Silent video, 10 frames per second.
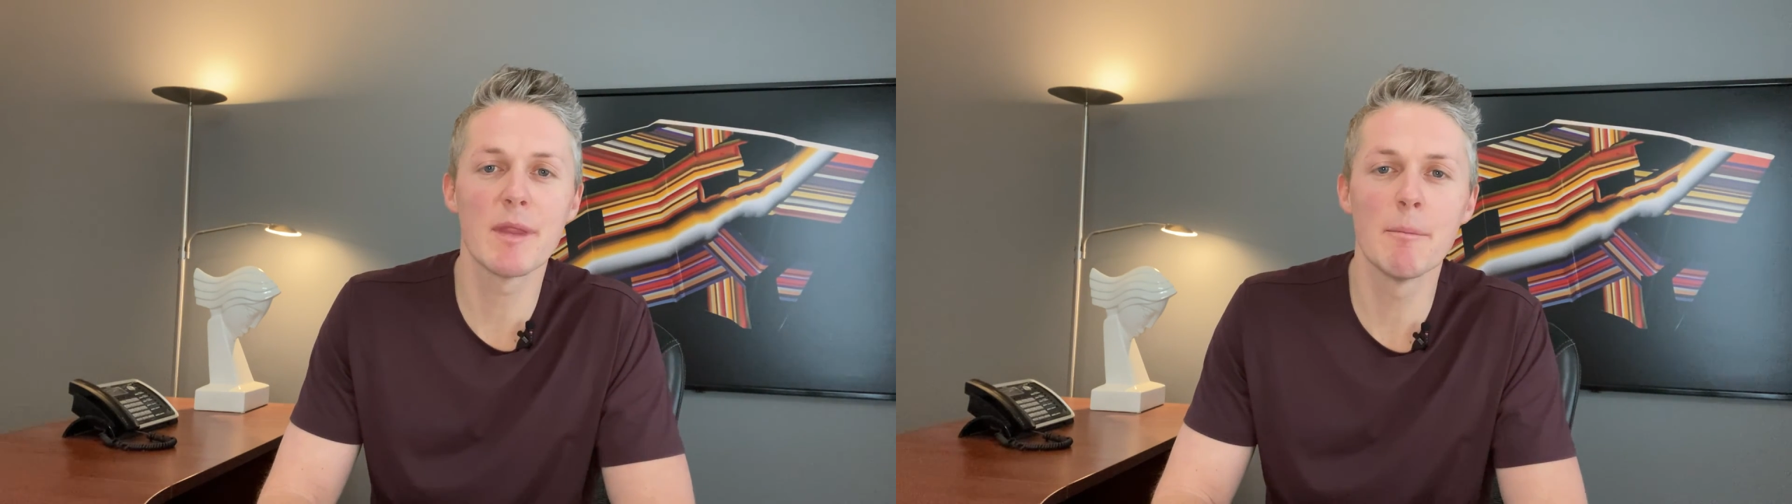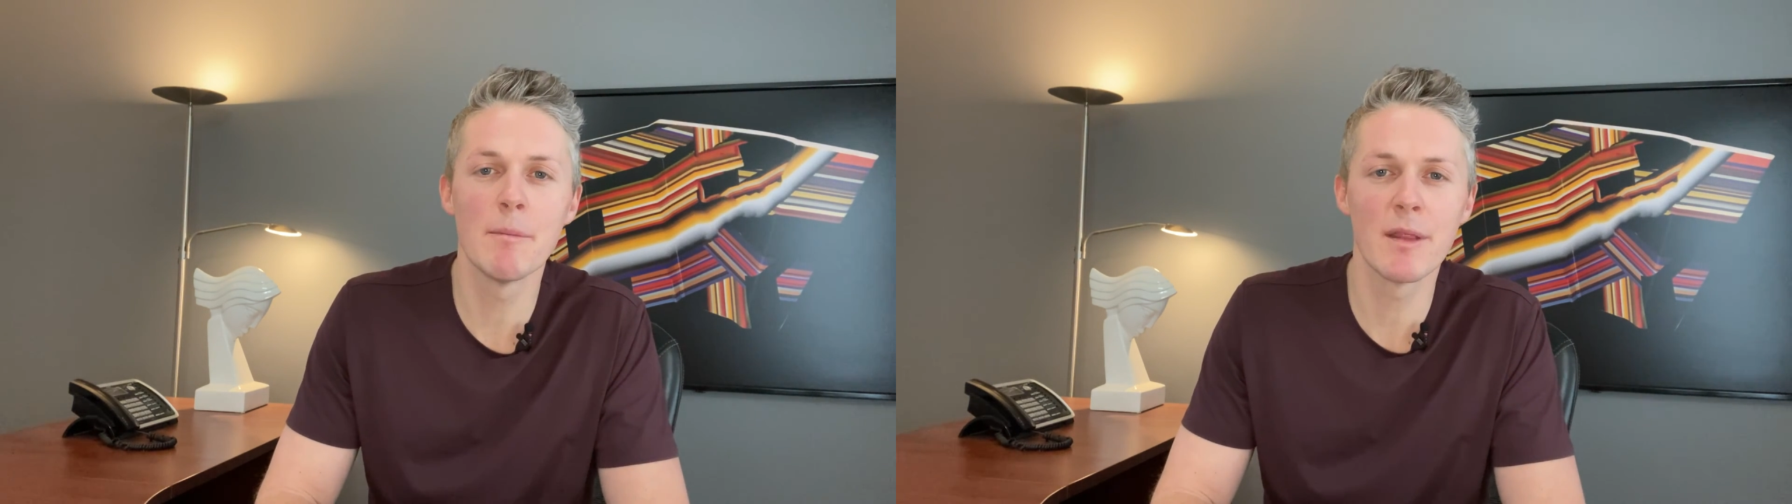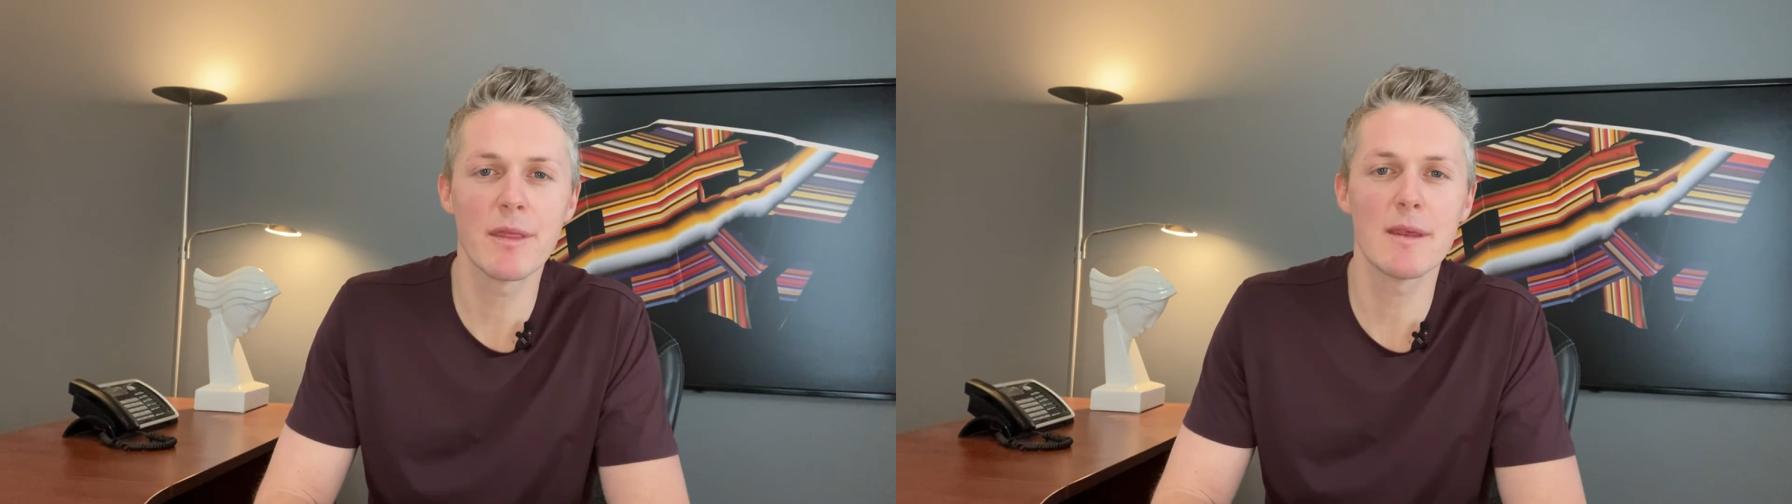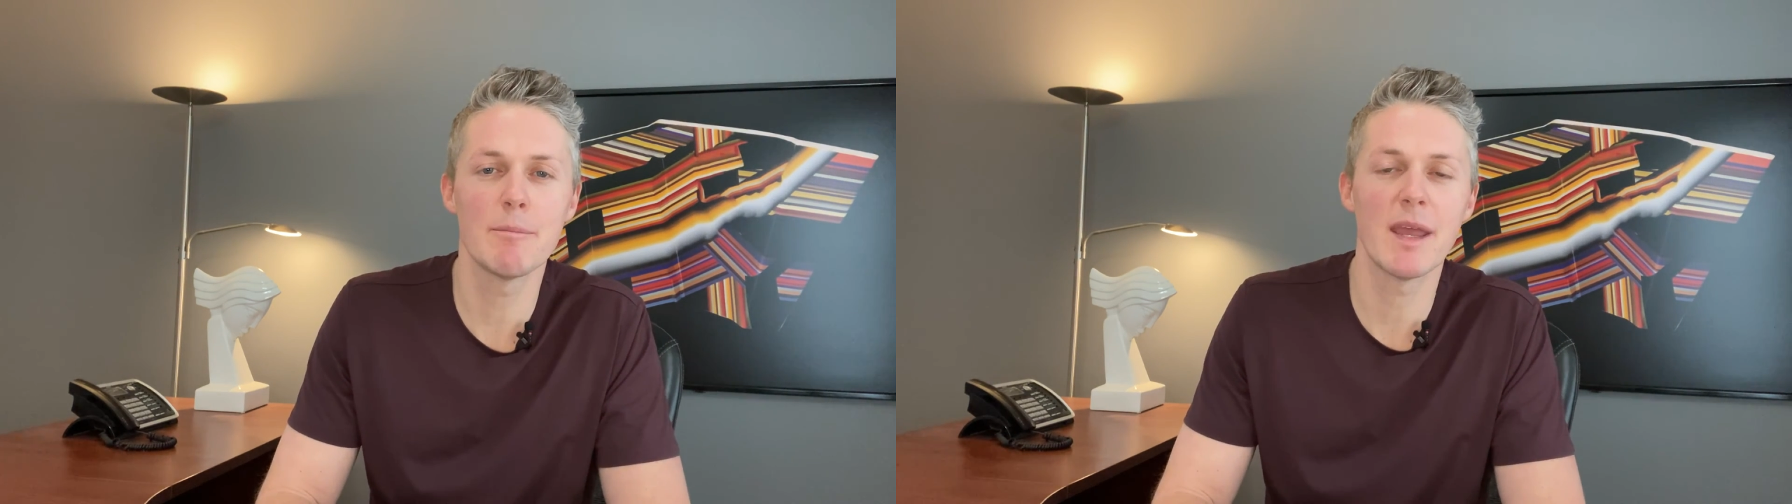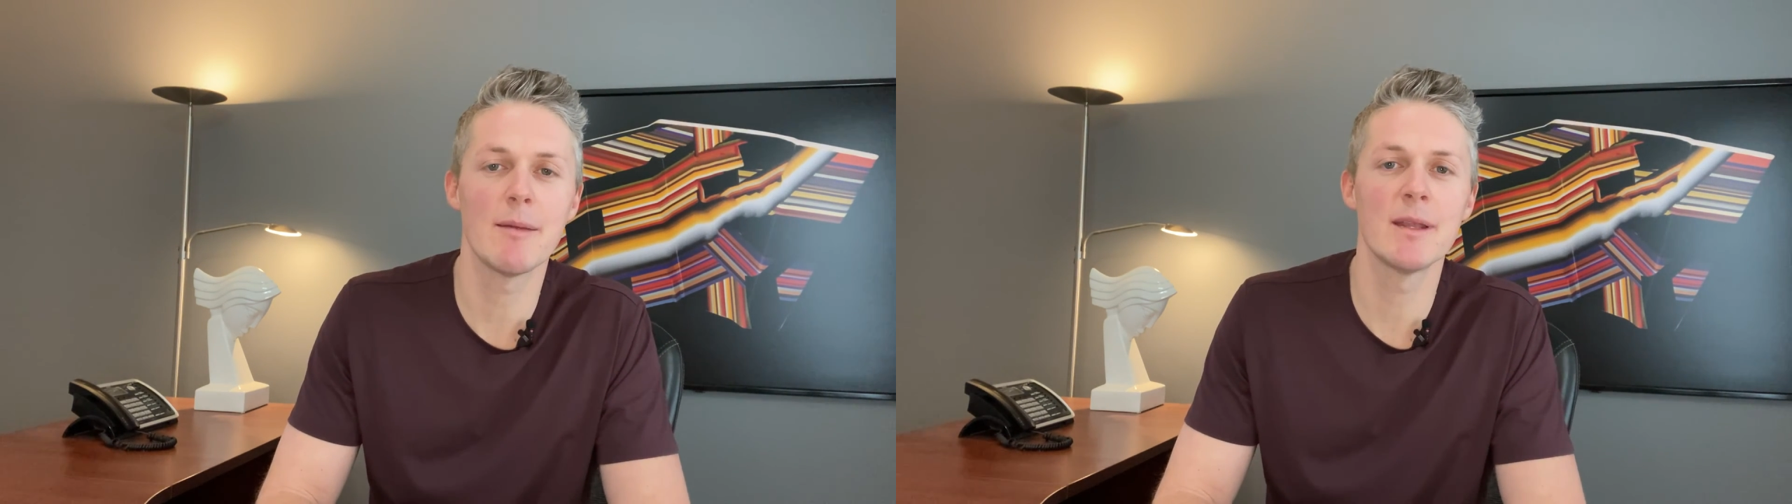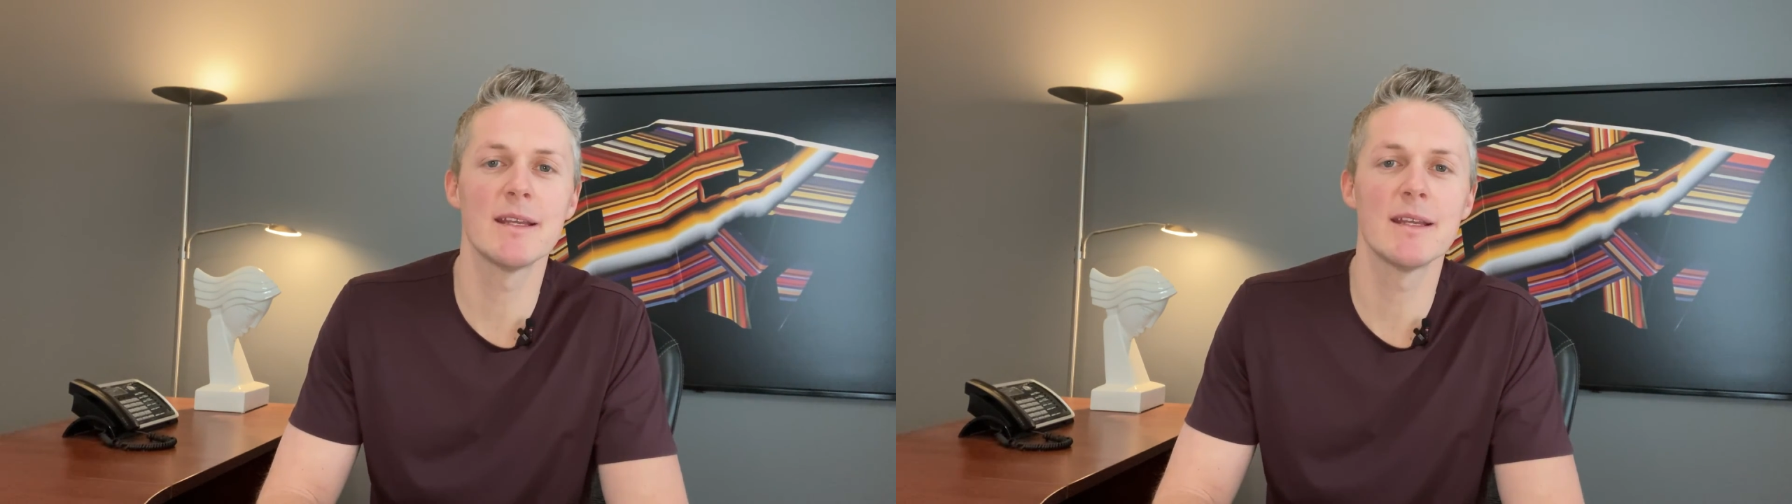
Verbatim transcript: the monthly payment